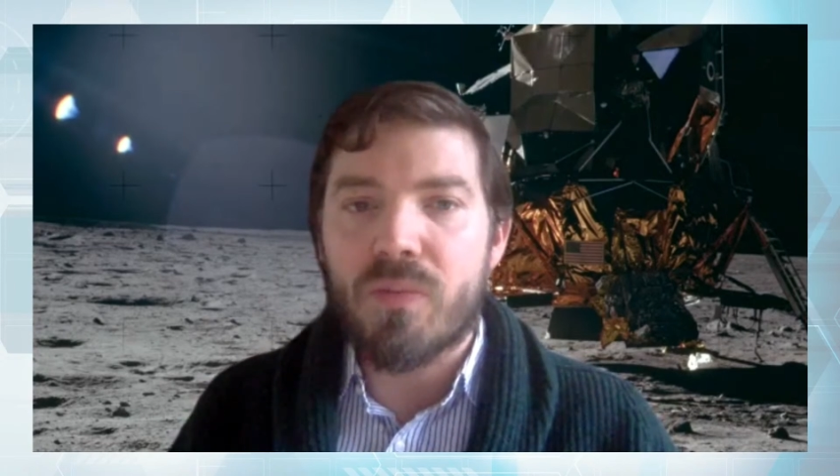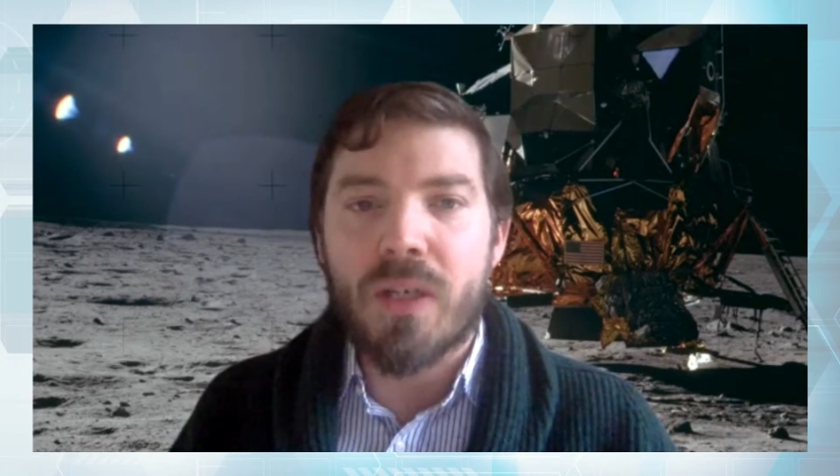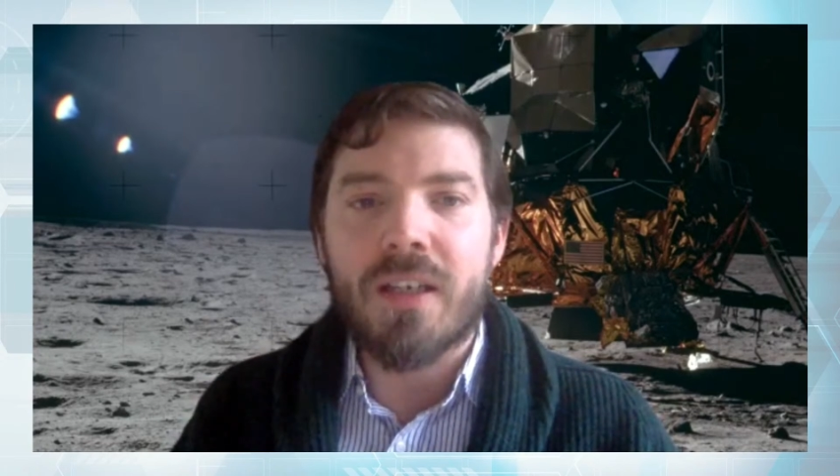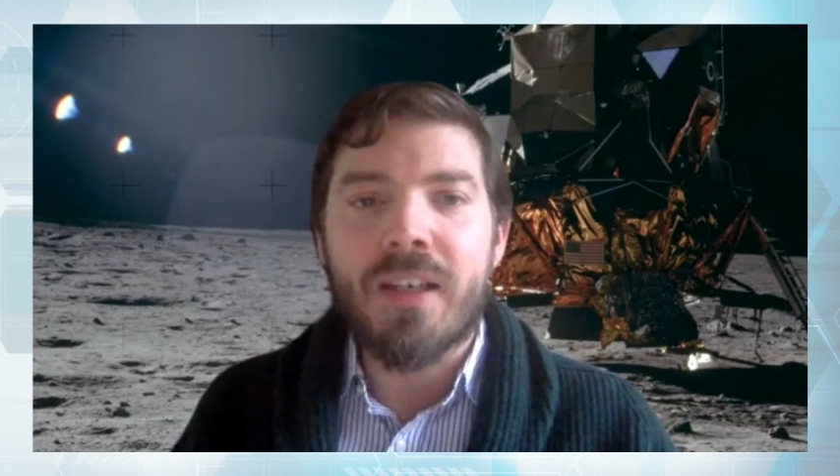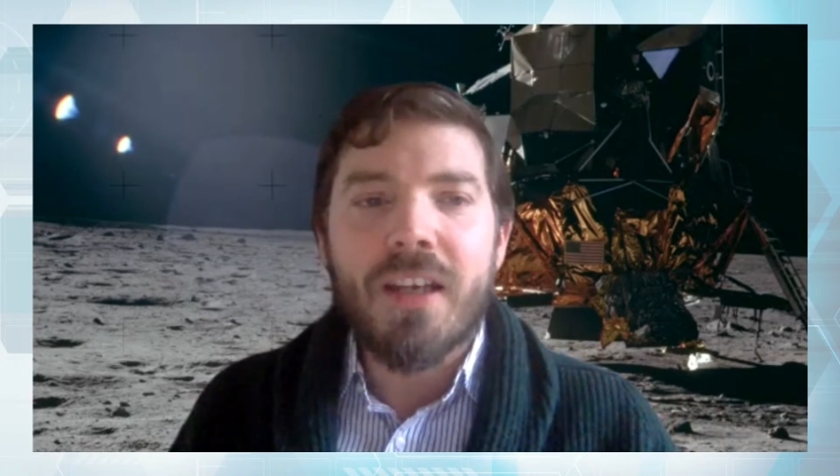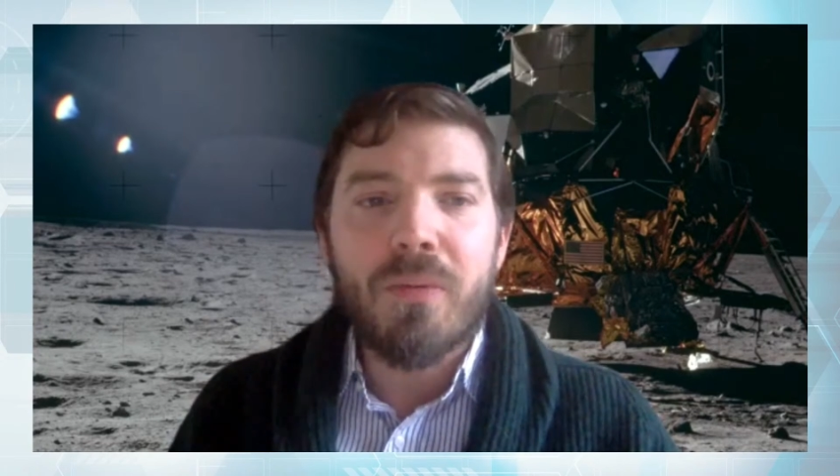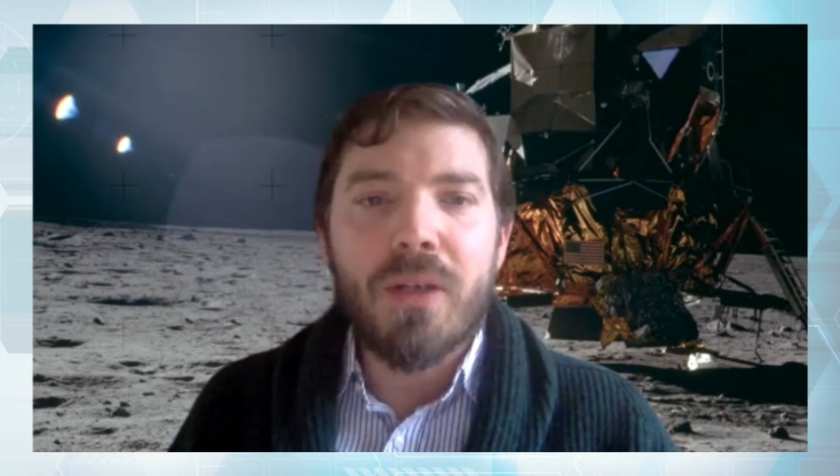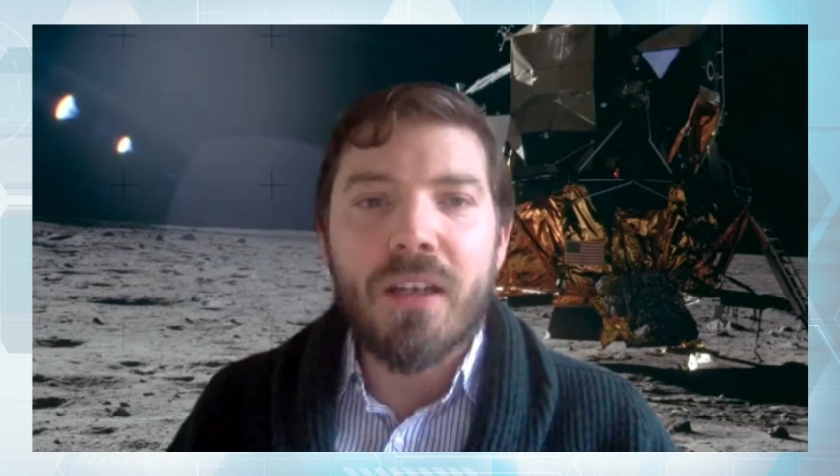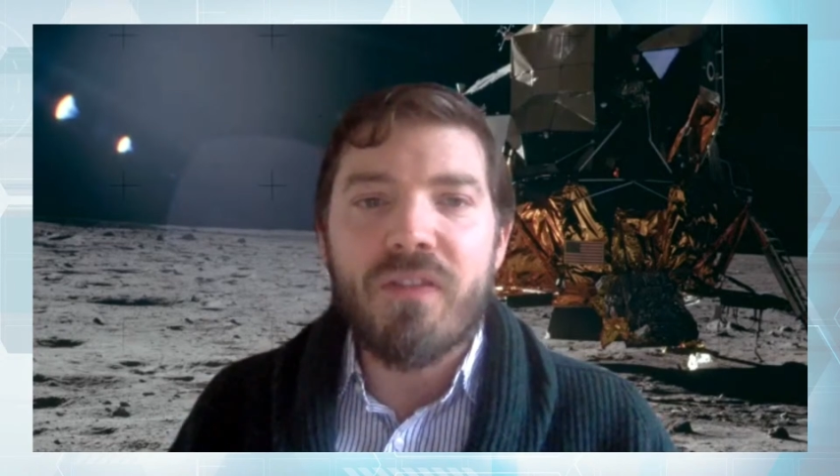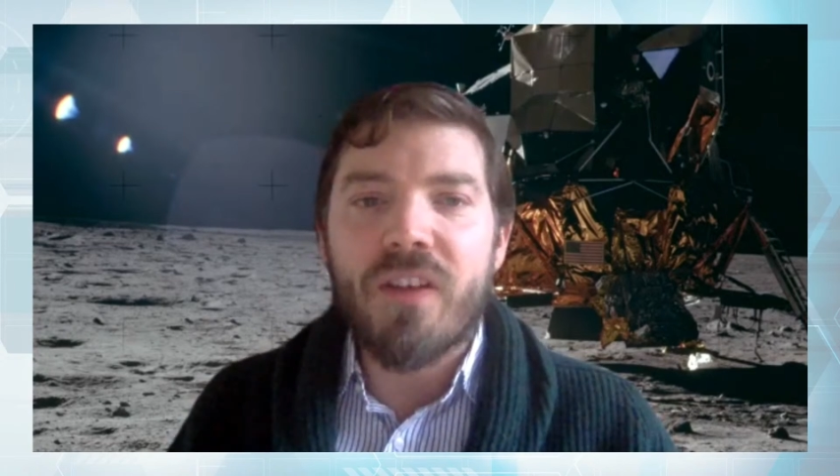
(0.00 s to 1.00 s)
where we
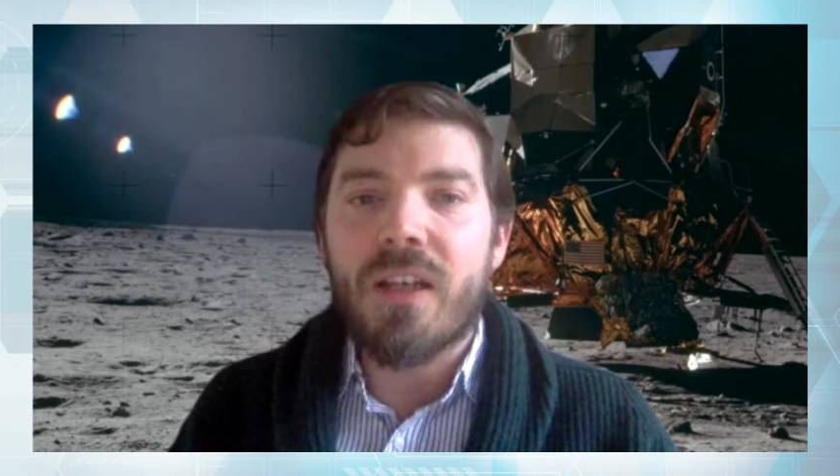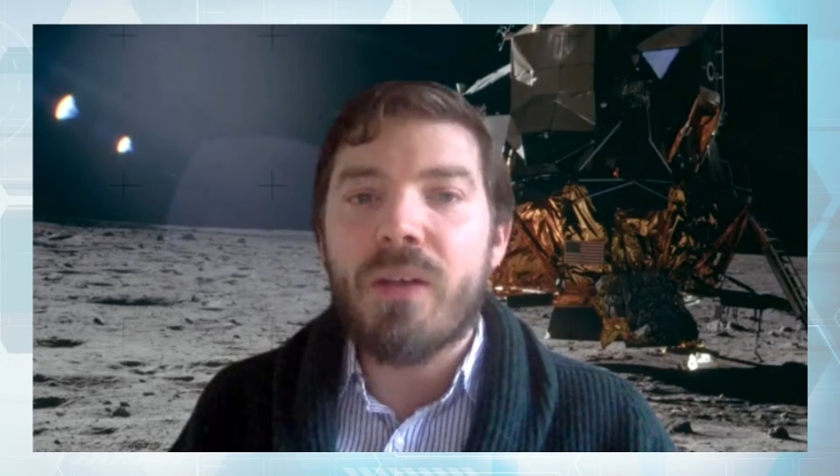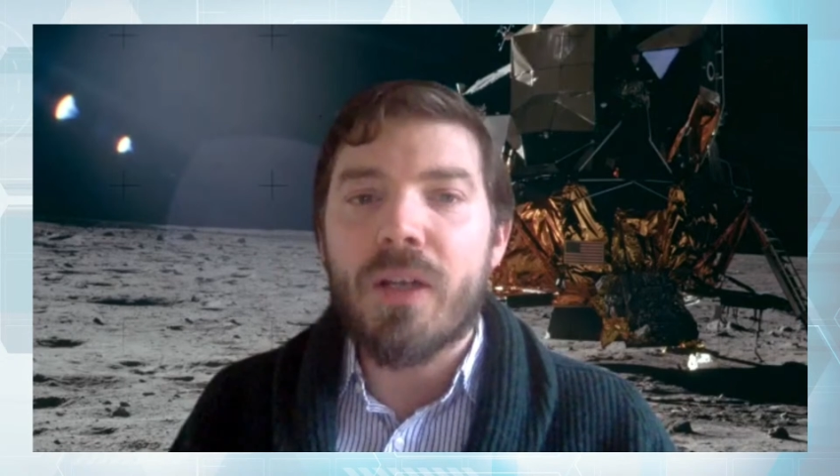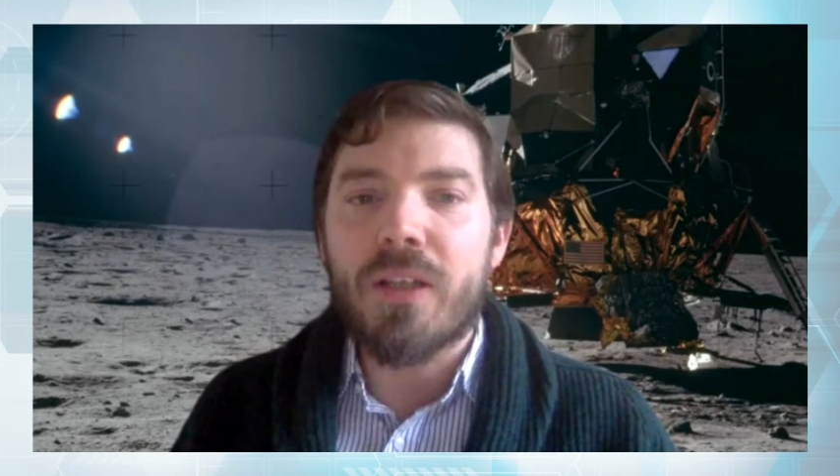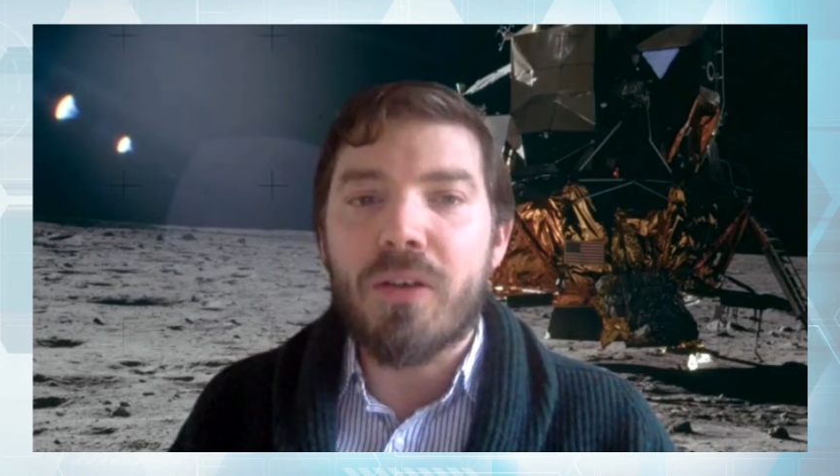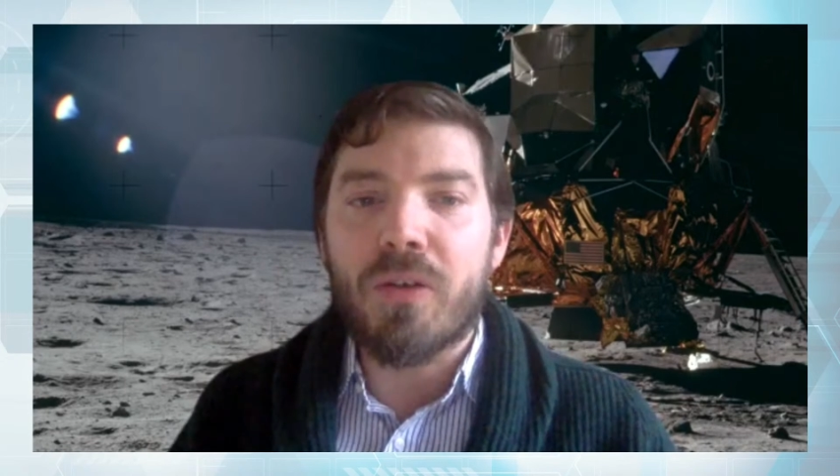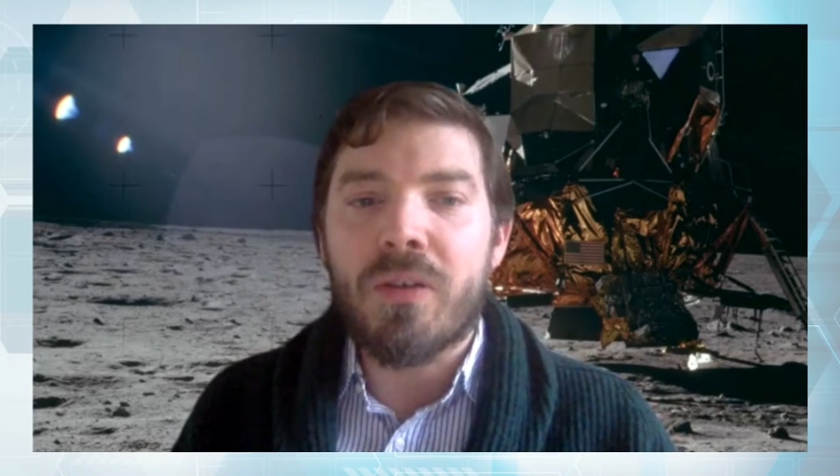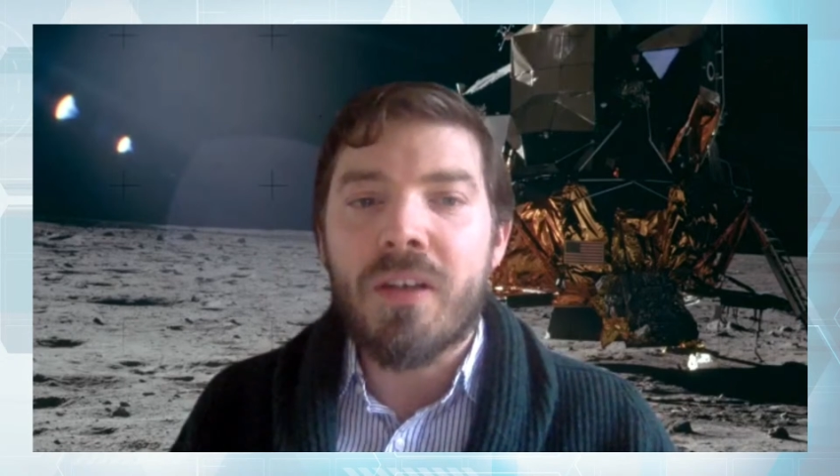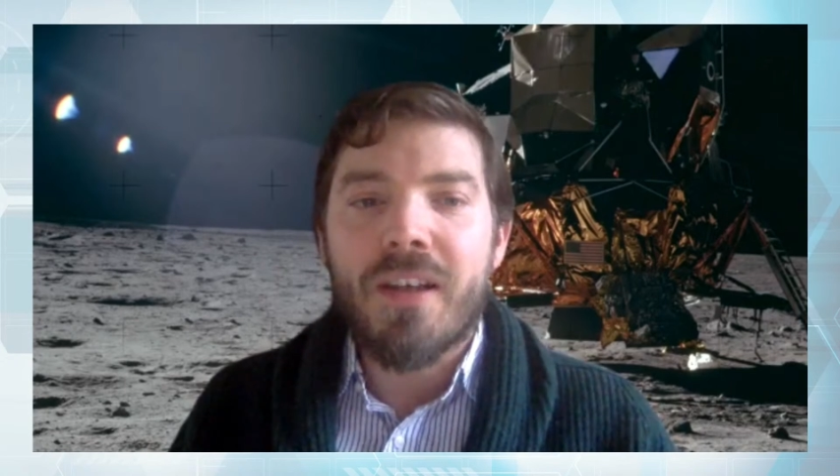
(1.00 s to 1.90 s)
had a fairly well-known